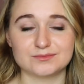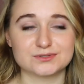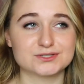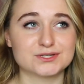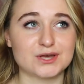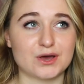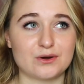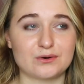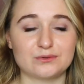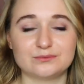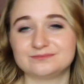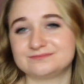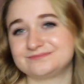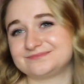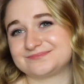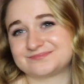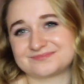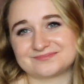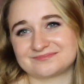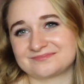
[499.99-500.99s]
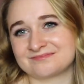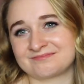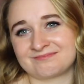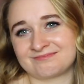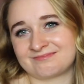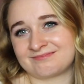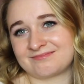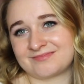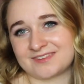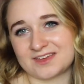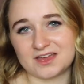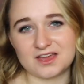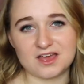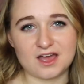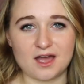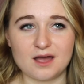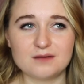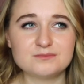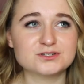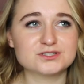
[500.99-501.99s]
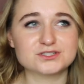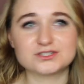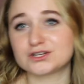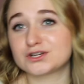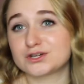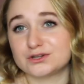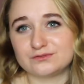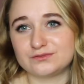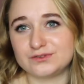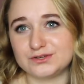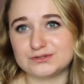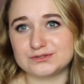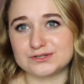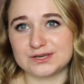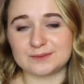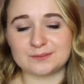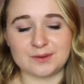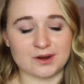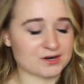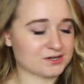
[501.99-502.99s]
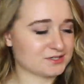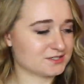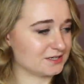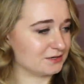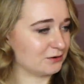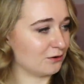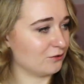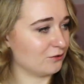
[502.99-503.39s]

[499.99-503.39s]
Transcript: so I'm just a confusing person